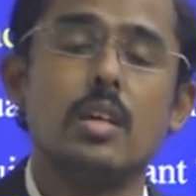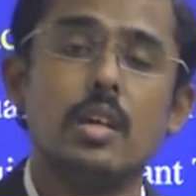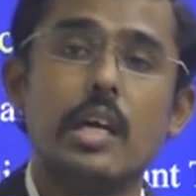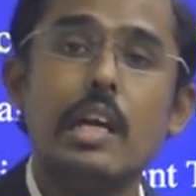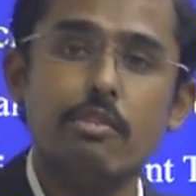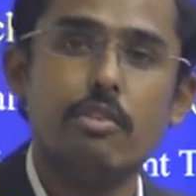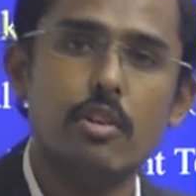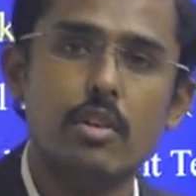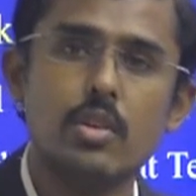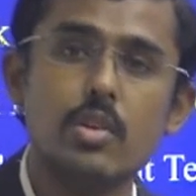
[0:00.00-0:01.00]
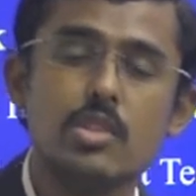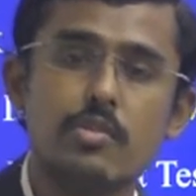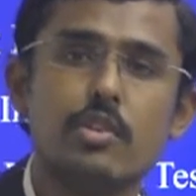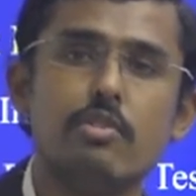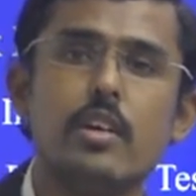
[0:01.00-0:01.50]
helpful,
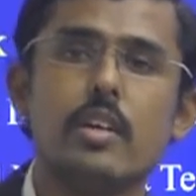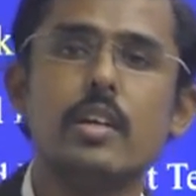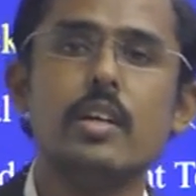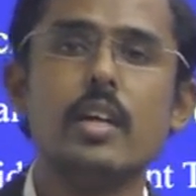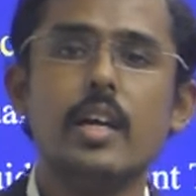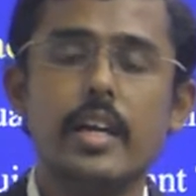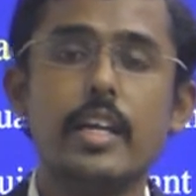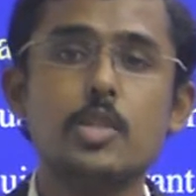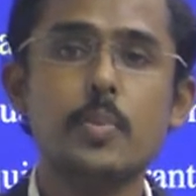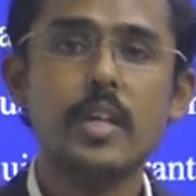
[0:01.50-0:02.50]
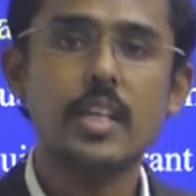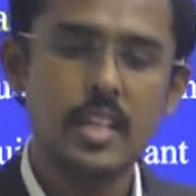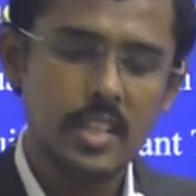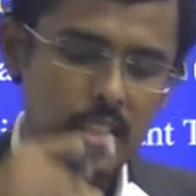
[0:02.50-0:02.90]
useful for inspecting